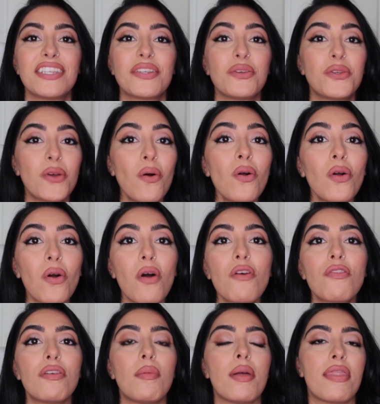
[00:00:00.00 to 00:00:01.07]
So don't go
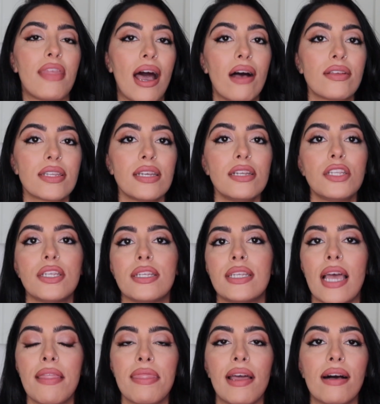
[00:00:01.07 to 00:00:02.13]
from 1,000 to
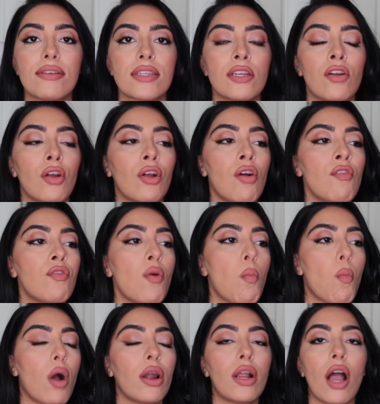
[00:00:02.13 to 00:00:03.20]
10,000 or go from
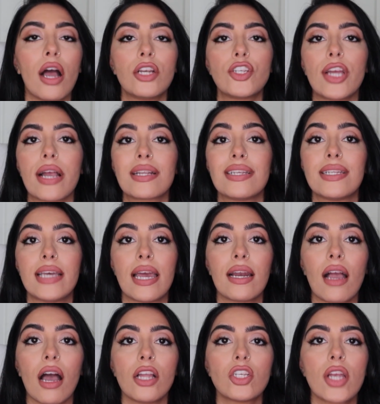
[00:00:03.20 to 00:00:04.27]
1 contract to 10
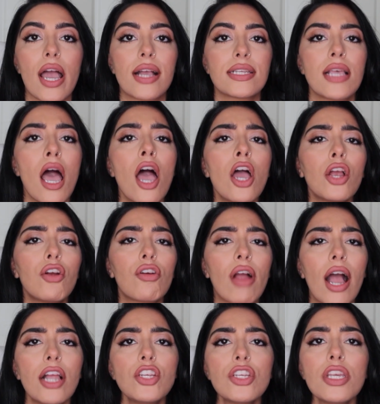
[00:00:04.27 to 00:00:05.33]
contracts.
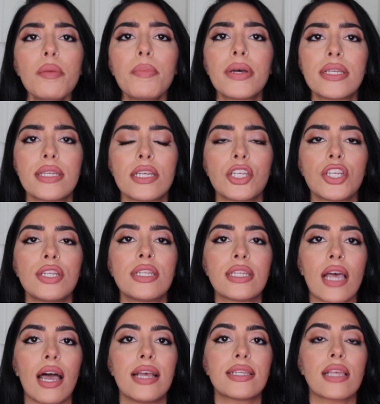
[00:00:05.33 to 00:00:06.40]
Gradually position
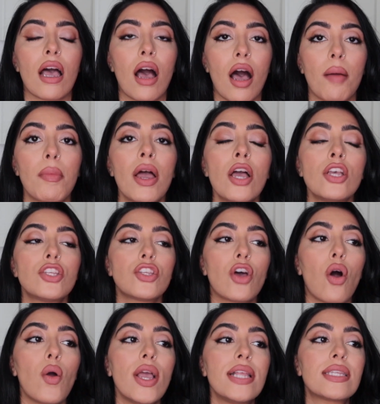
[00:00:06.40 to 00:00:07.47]
size up.
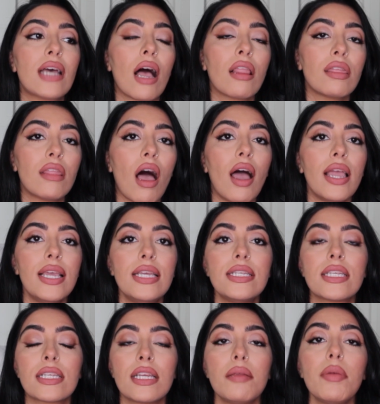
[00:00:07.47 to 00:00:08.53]
So it's
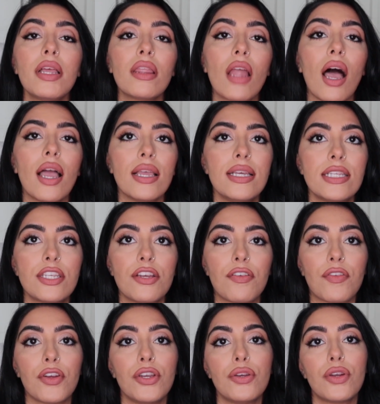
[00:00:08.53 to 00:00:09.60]
going to be a lot easier
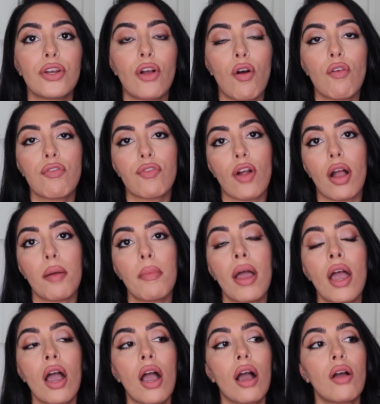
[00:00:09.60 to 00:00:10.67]
for you to go from,
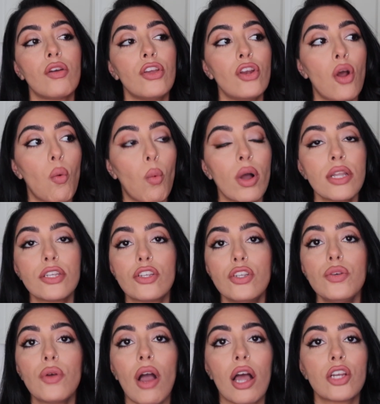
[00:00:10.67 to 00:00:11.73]
you know, 1 to
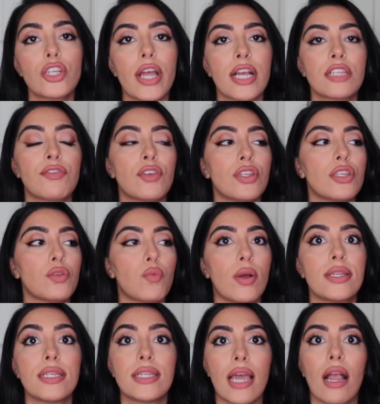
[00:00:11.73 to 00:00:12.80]
2 contracts versus
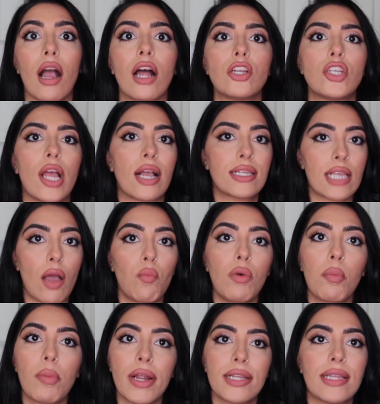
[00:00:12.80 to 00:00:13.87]
1 to 10 contracts. And
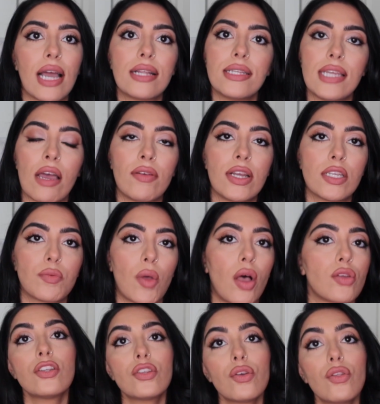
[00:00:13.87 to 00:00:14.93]
we'll break that down as
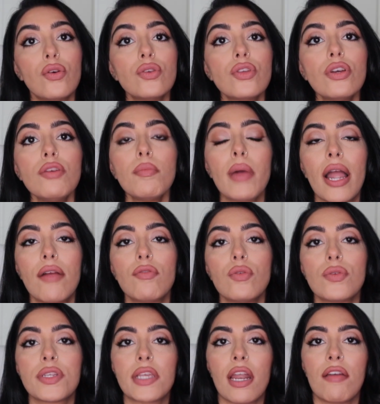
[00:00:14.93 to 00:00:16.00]
well. So those are my
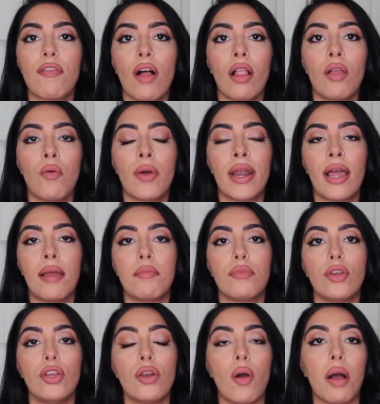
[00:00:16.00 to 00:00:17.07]
rules that I follow when I'm,
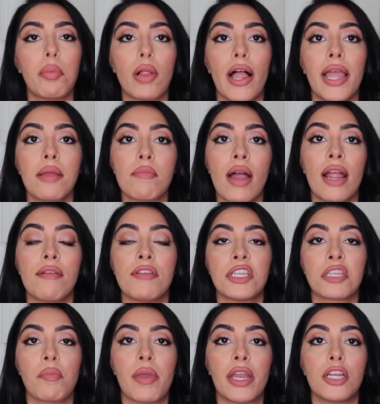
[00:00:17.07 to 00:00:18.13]
you know, applying my
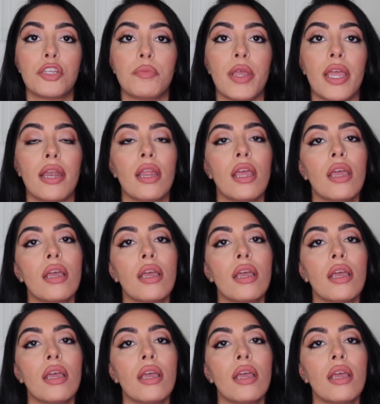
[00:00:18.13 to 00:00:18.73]
risk management.